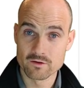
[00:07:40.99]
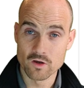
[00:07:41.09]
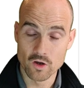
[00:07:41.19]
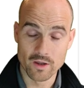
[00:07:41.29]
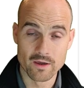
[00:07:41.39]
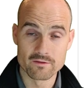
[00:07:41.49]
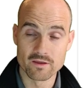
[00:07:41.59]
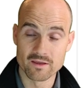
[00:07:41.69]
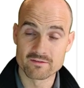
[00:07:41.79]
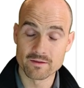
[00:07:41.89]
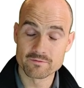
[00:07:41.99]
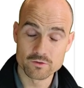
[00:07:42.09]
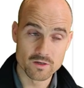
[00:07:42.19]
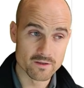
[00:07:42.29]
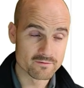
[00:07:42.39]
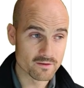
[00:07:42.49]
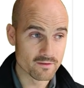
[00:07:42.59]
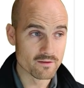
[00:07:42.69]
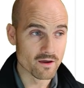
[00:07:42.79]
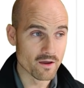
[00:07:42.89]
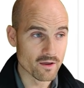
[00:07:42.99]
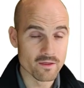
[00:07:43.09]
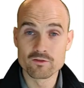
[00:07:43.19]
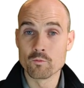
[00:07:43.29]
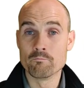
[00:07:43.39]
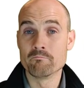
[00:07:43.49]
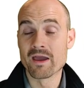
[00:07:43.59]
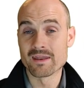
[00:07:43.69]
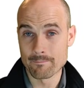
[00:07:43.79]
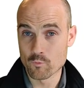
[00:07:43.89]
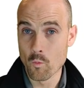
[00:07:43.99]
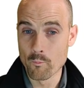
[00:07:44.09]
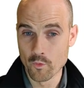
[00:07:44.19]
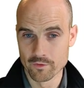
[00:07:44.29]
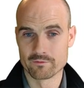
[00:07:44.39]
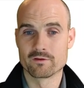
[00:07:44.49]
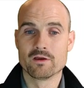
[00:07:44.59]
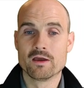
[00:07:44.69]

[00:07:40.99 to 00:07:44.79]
Okay, the exception list in the in the main app component